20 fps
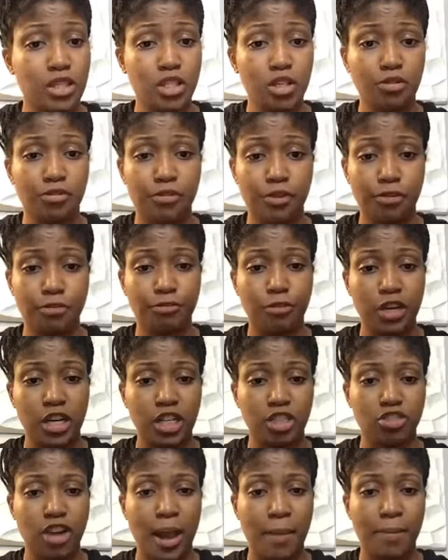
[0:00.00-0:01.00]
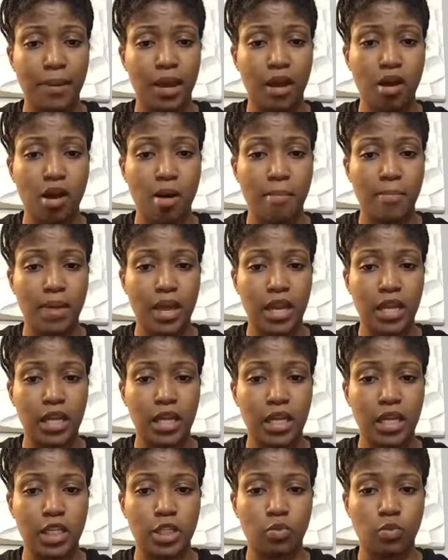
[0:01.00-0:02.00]
you can still feel free to drop and
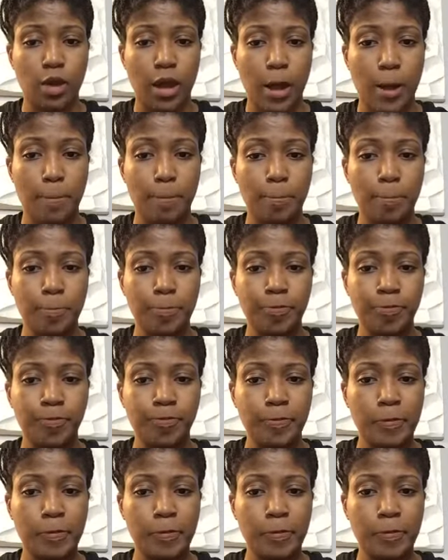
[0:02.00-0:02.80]
comment as well.